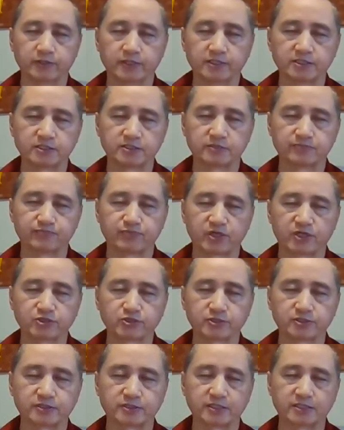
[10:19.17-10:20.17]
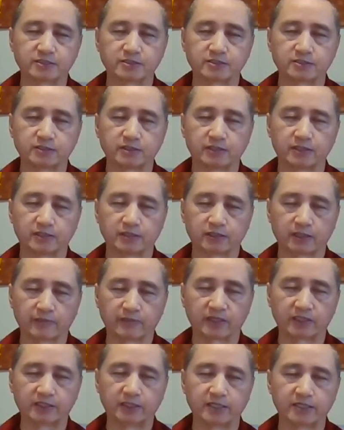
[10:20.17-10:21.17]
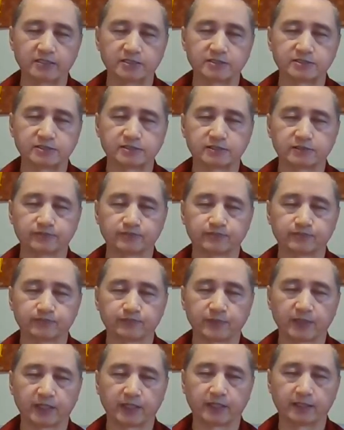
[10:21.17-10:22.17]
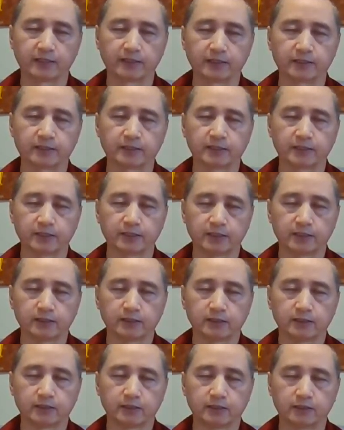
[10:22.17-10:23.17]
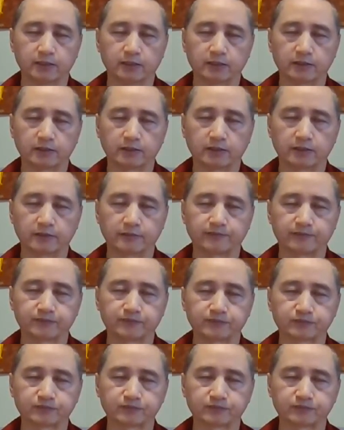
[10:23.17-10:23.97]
this preciousness in coming days, and uh,